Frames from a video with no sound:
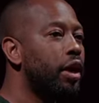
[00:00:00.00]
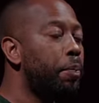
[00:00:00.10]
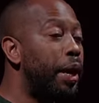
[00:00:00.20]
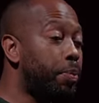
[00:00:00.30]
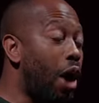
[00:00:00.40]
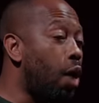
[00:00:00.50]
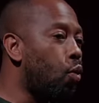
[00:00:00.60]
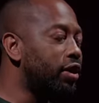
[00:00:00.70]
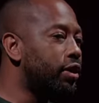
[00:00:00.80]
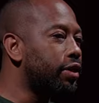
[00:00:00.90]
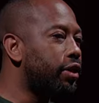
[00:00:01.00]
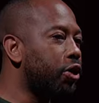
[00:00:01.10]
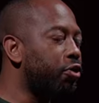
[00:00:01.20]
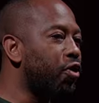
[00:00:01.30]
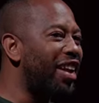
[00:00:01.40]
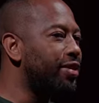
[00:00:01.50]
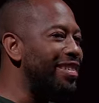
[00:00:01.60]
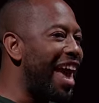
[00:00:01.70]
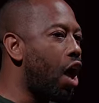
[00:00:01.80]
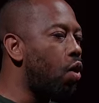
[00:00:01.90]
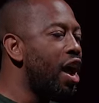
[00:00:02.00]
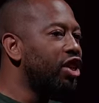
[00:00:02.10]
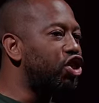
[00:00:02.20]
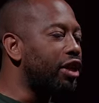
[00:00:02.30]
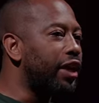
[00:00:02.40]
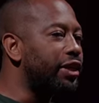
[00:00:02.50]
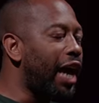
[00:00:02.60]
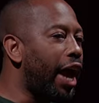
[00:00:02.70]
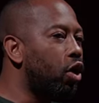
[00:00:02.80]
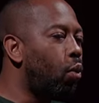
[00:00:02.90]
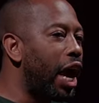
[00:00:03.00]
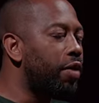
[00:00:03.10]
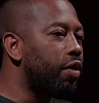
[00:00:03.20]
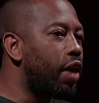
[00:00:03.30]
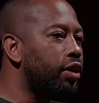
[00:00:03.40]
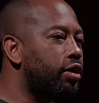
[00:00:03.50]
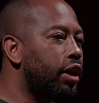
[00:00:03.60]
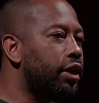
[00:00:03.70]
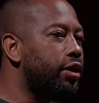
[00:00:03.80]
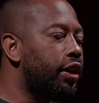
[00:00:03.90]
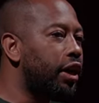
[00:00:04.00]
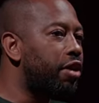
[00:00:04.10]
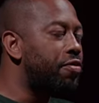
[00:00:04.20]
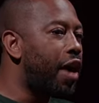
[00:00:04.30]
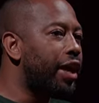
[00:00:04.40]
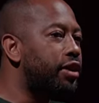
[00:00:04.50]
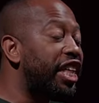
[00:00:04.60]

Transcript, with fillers: People I once considered friends now just a tidal wave of unsolicited advice.